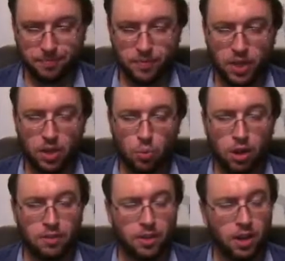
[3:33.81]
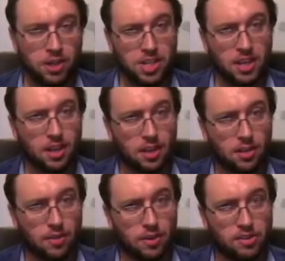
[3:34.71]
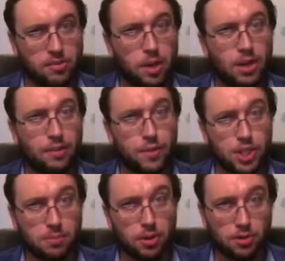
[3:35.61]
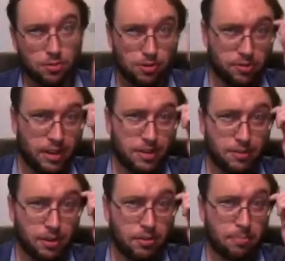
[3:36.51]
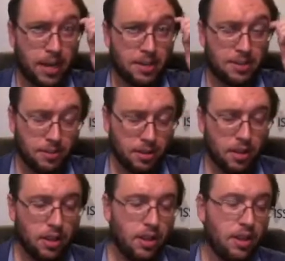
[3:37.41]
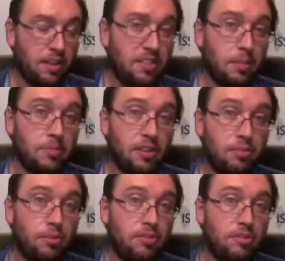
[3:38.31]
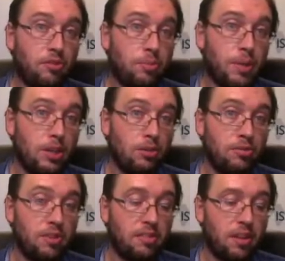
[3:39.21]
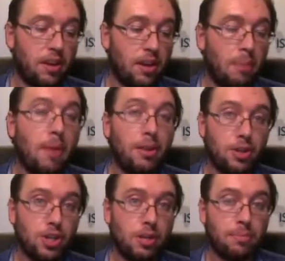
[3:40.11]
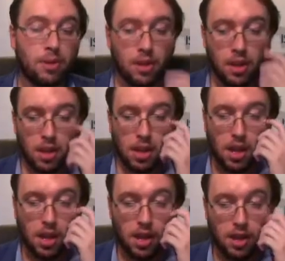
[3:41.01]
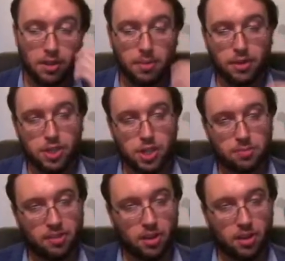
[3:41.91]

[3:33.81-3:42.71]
One of the hijacking of a Somali fishing boat, which was later found abandoned. It seems this was to be used as a mothership. The motherships